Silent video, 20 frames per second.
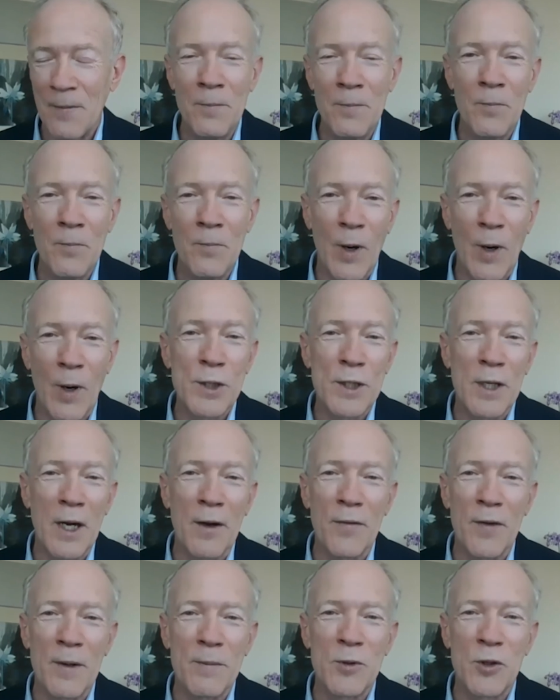Most
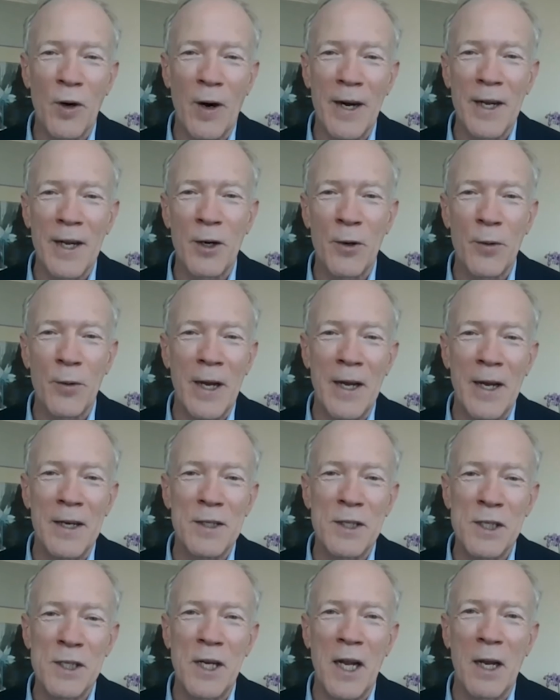of them try to
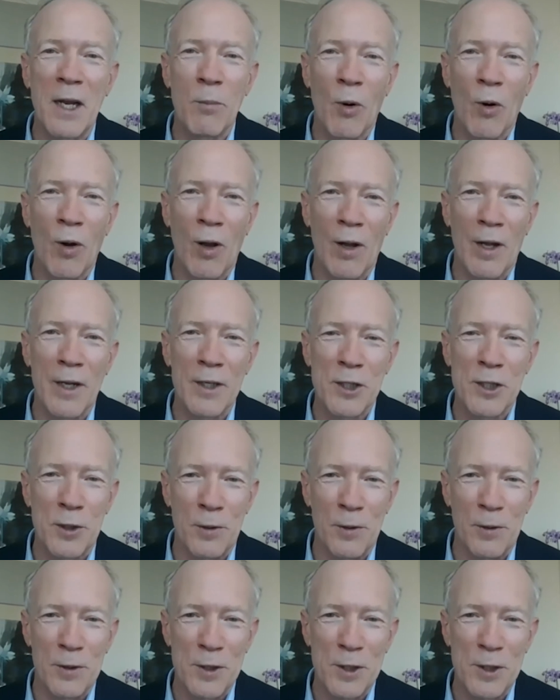create stable
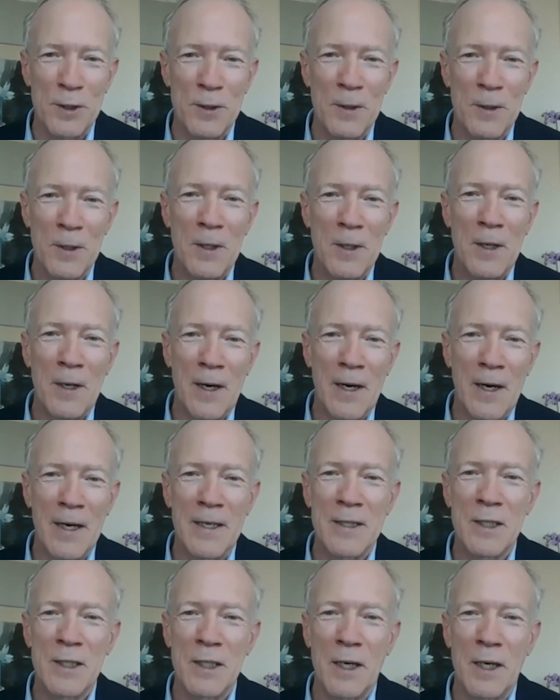clusters,
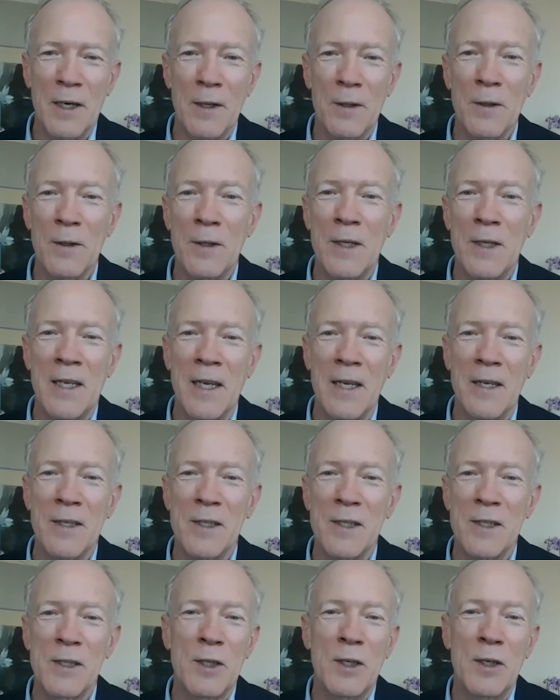right? So
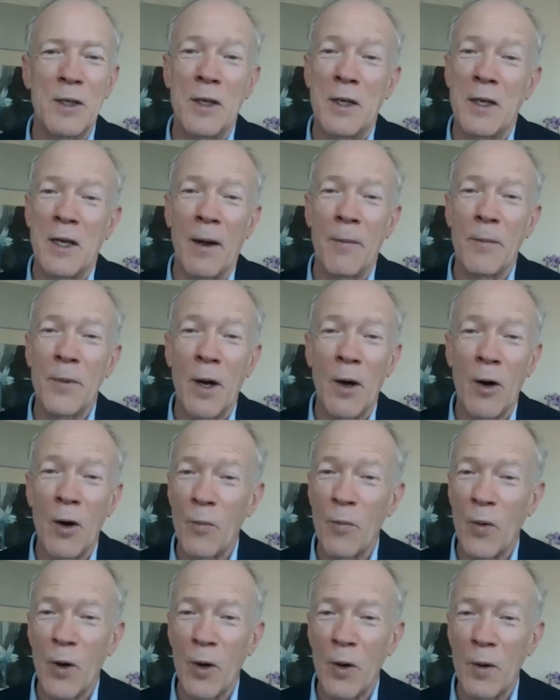kids come to
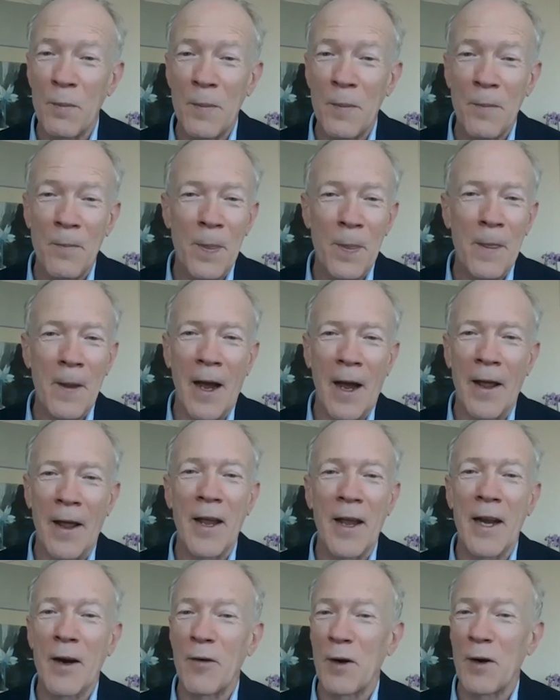homeroom and
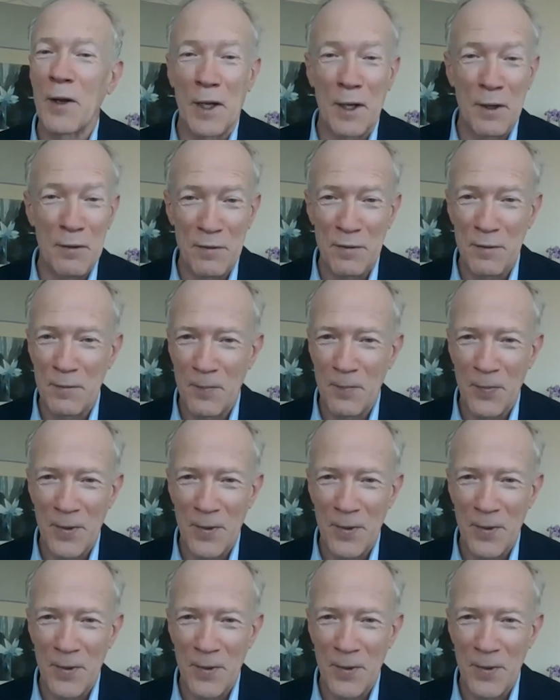they never leave.